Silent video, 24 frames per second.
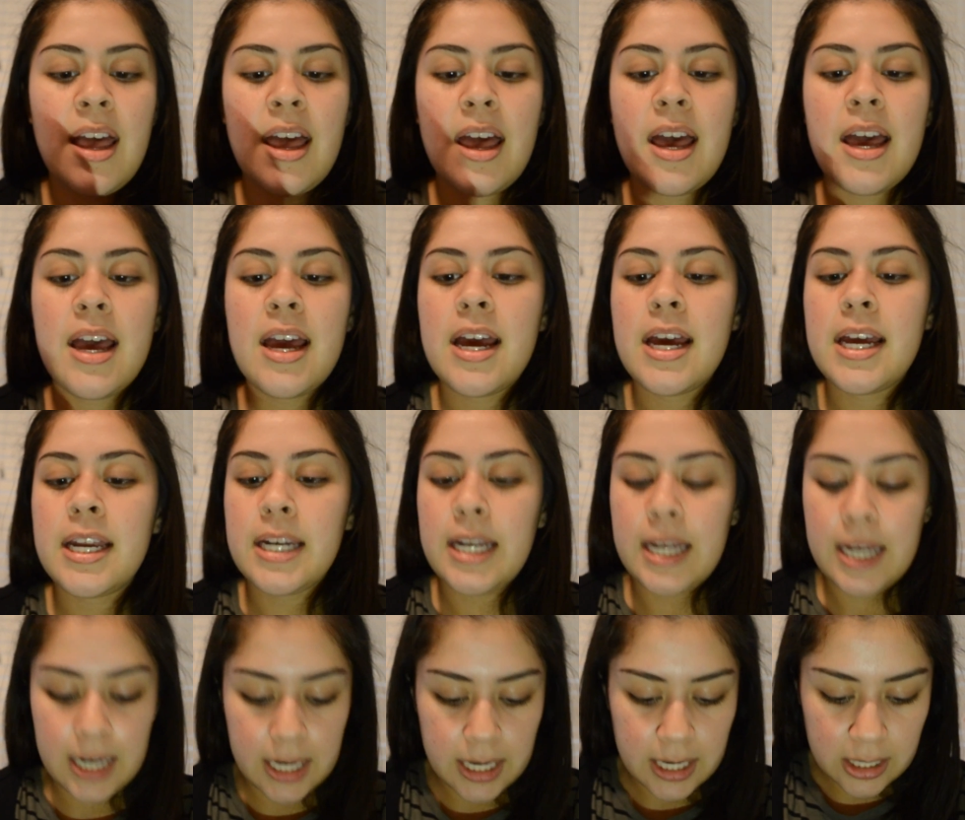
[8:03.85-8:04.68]
And
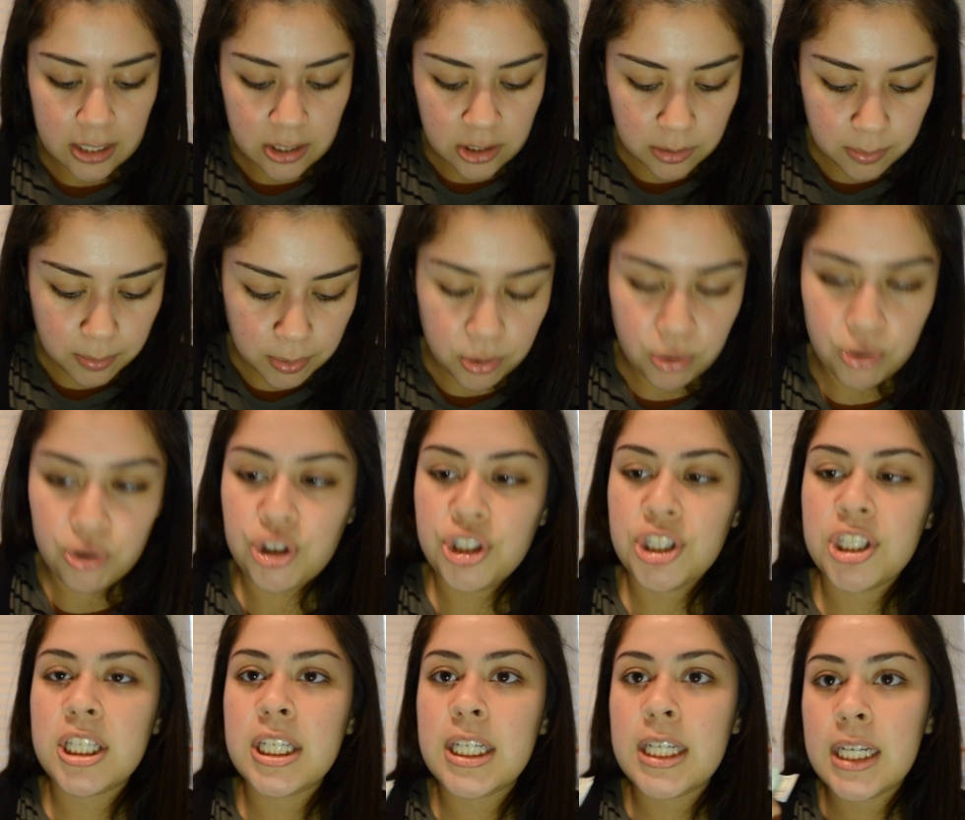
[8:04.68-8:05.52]
it is
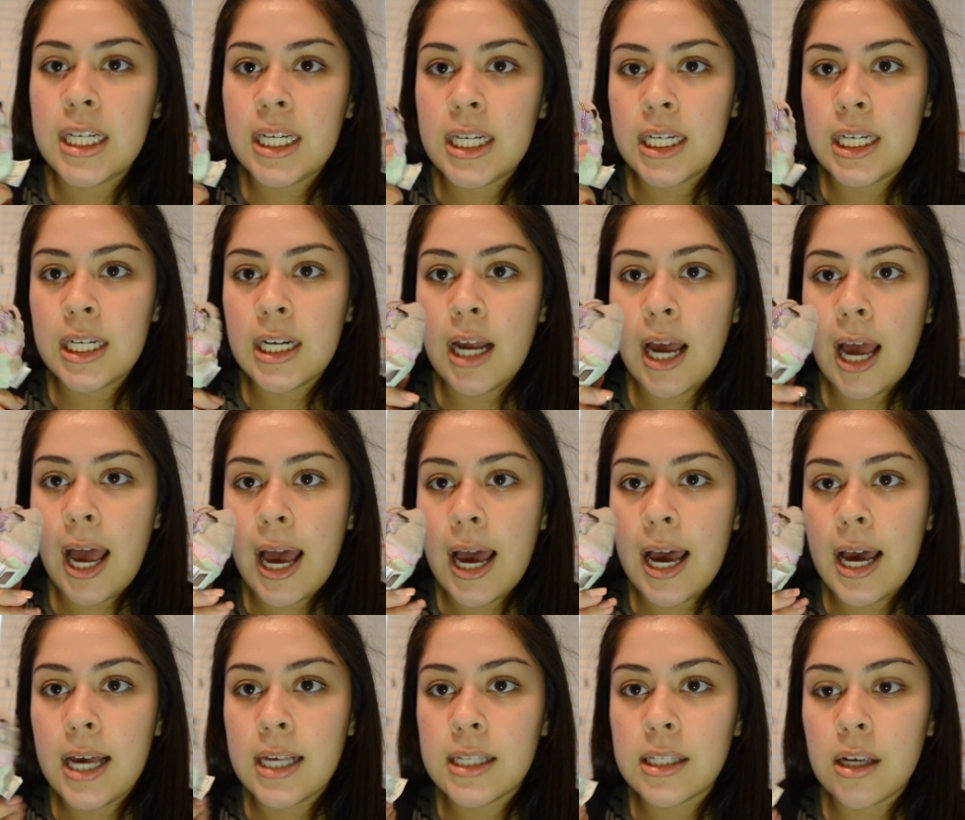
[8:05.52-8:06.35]
Pusheen
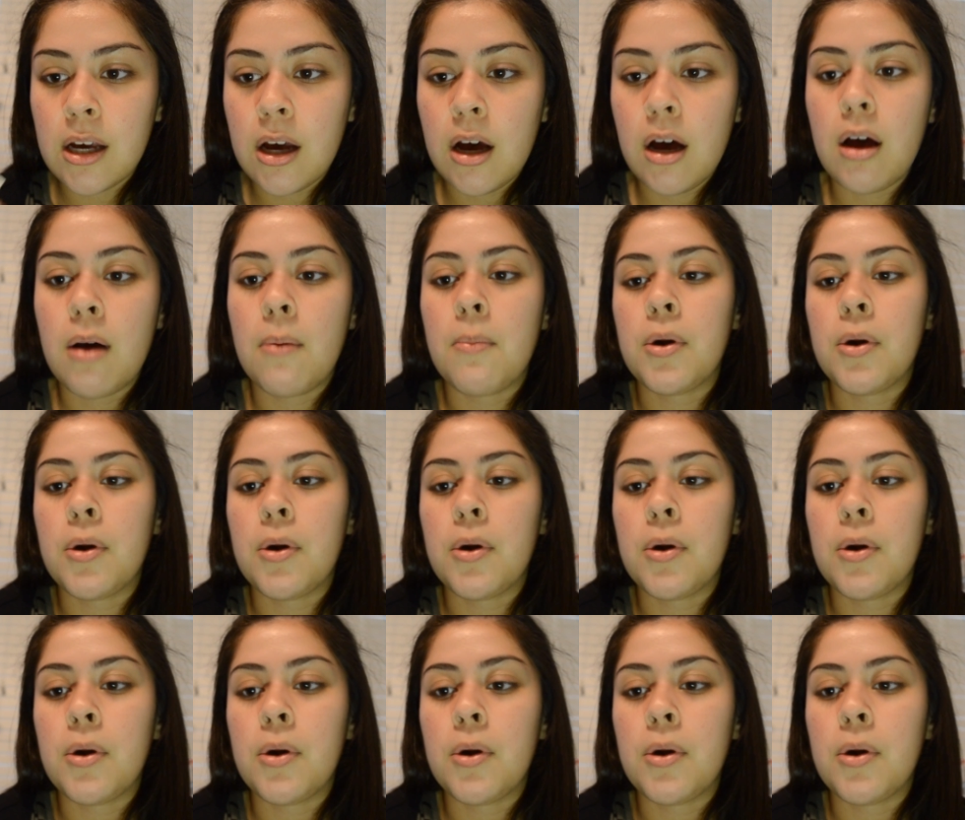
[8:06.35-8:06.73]
as a